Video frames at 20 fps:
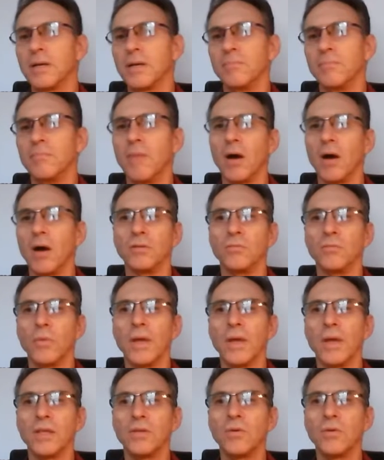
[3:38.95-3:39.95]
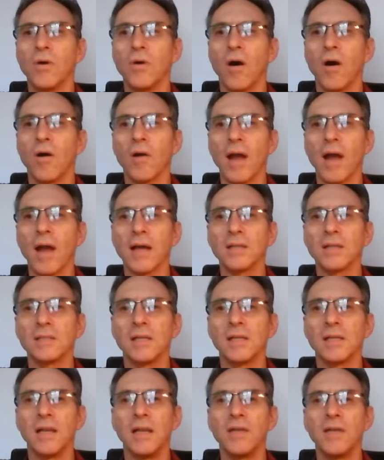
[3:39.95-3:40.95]
mode, where you are
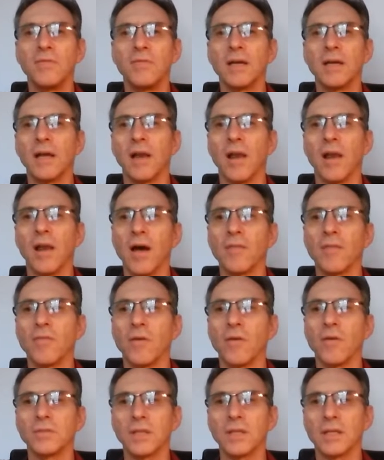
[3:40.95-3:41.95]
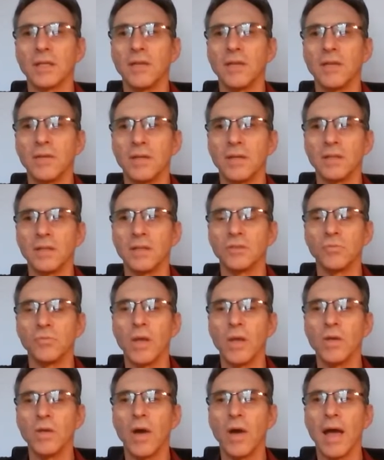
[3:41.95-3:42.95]
actually living a life of significance,
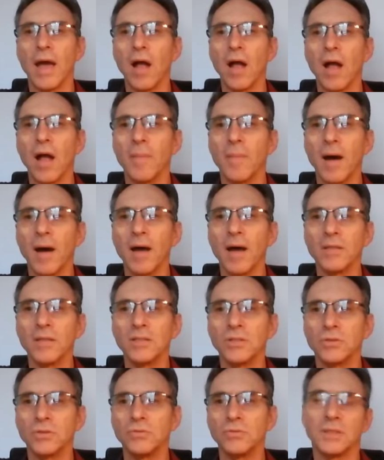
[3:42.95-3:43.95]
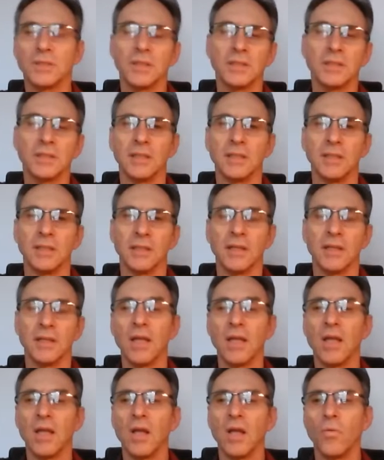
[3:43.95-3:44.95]
where you help others to succeed,
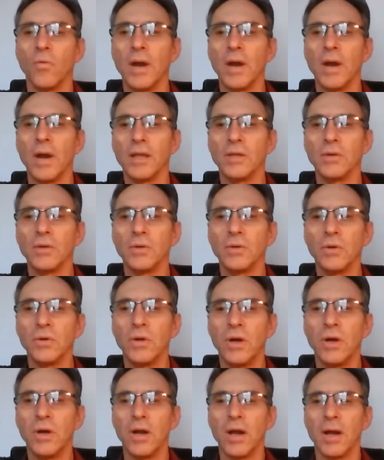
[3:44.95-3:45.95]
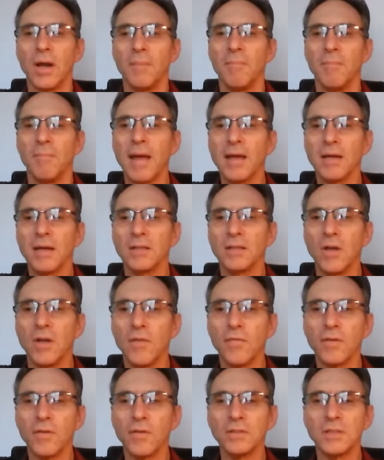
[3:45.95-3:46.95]
where you make a
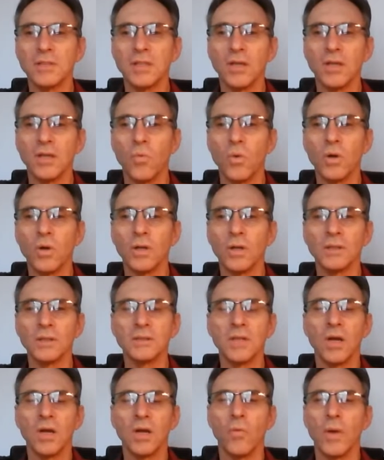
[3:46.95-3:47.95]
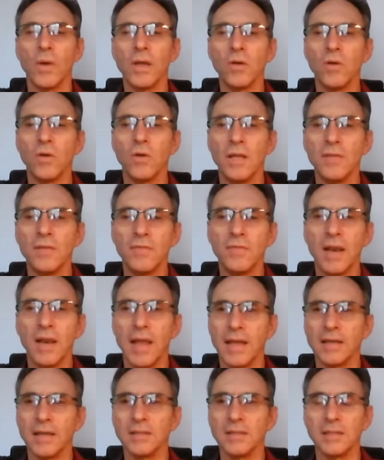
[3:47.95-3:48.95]
difference in the world, where you leave a
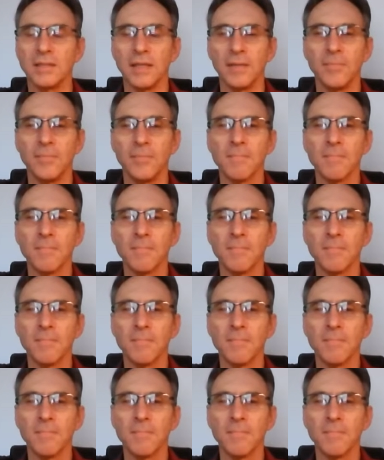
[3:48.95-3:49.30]
legacy.